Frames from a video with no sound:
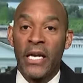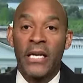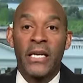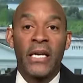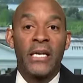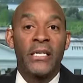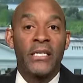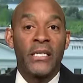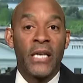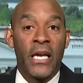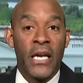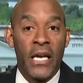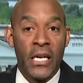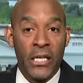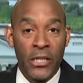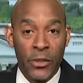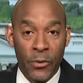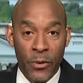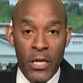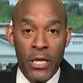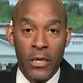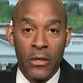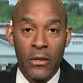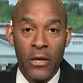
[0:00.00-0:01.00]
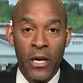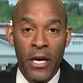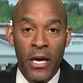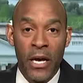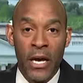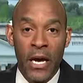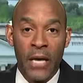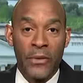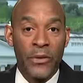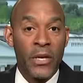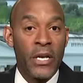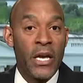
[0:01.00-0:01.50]
against Israel
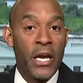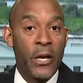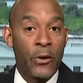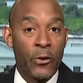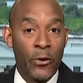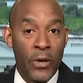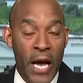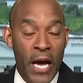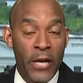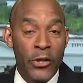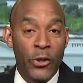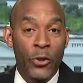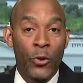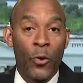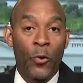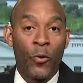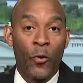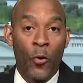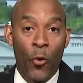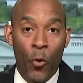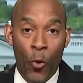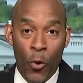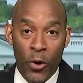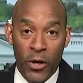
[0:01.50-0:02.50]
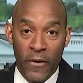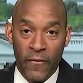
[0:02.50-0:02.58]
at the International Court